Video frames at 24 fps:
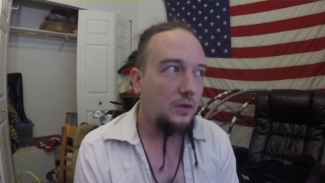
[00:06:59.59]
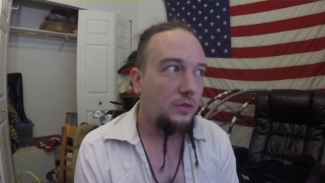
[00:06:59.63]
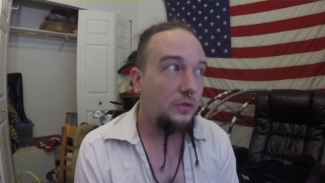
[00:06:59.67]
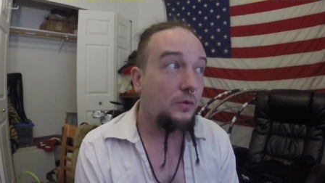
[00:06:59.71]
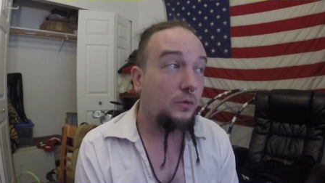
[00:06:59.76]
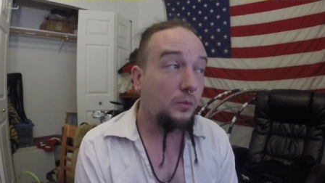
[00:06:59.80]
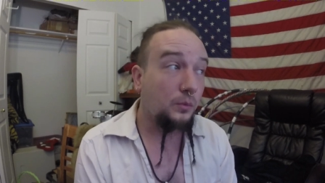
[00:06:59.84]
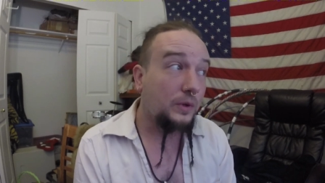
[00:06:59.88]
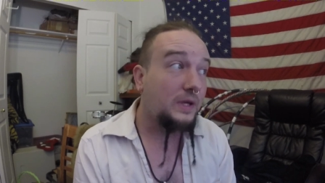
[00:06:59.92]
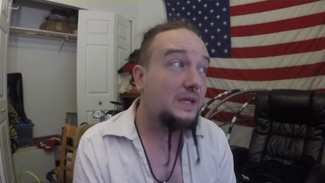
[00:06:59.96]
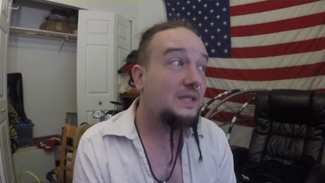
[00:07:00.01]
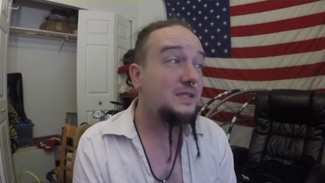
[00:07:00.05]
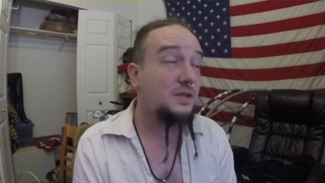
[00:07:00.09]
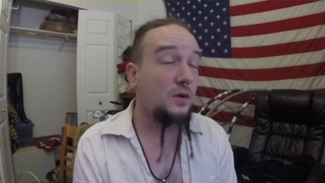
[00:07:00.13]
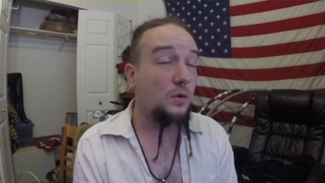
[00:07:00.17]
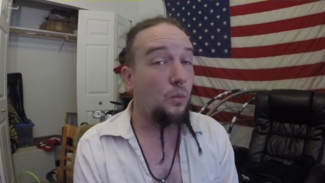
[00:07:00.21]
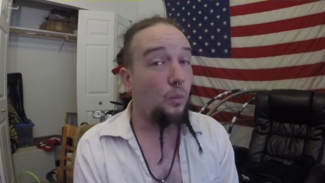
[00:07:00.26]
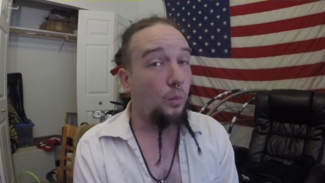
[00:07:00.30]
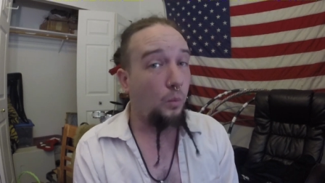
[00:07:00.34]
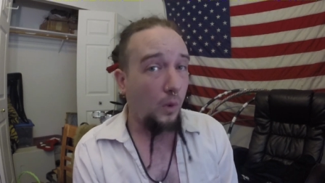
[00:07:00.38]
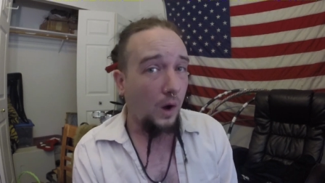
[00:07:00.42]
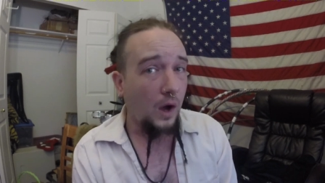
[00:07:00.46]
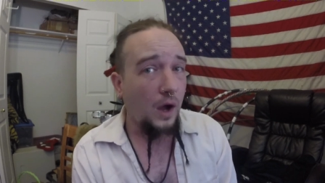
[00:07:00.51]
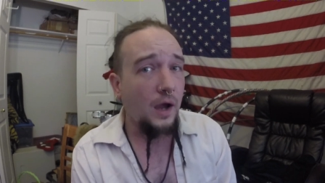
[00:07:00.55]
The
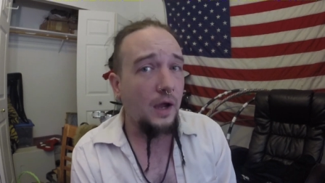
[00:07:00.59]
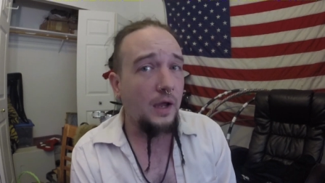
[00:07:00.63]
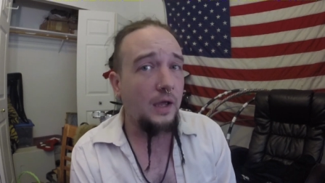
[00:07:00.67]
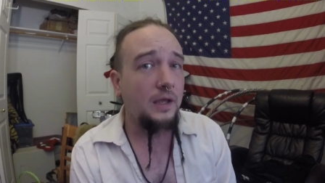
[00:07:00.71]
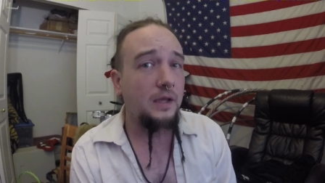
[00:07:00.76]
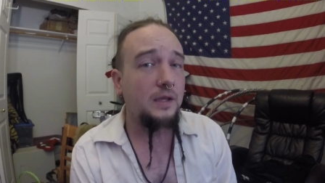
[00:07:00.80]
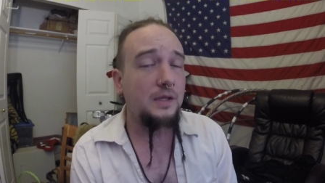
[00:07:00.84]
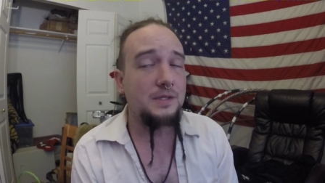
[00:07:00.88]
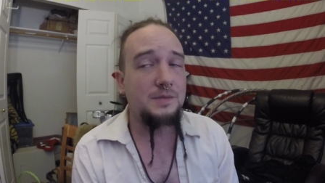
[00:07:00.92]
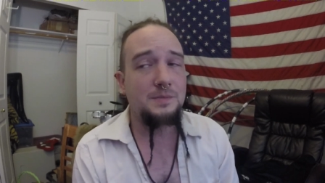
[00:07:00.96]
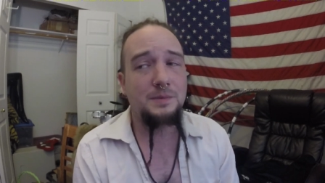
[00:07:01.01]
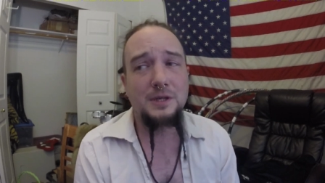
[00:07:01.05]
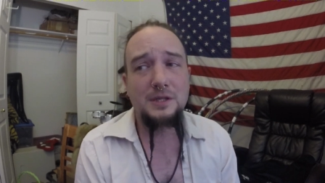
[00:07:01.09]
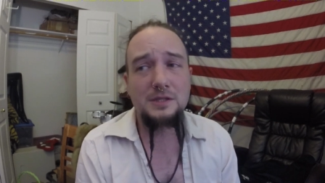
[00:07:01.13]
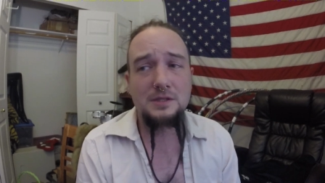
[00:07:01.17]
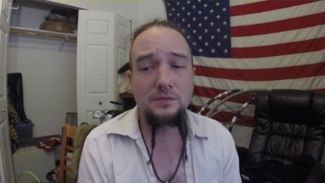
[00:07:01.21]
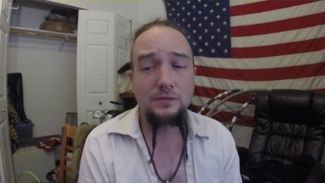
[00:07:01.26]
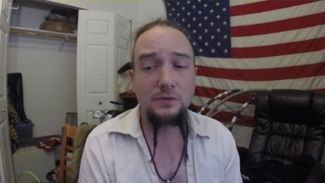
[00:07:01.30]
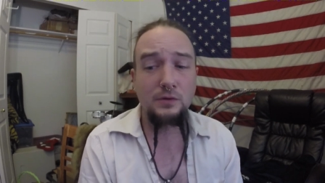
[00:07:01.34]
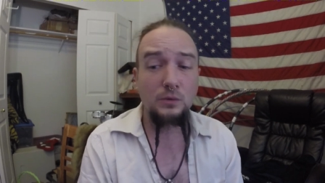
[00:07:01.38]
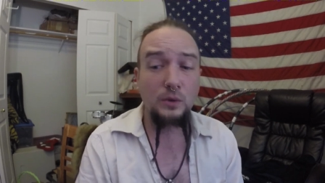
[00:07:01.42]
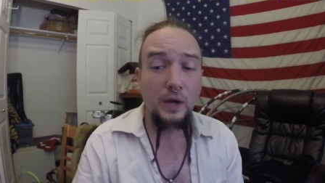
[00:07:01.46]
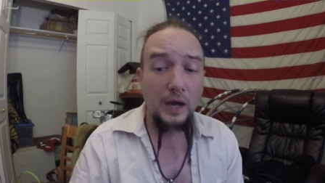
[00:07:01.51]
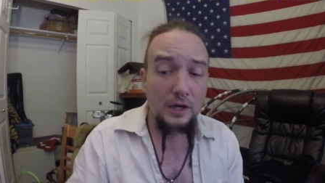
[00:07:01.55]
reason why is because
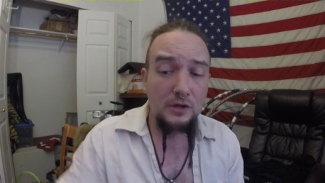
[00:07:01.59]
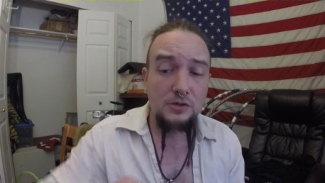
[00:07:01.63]
if you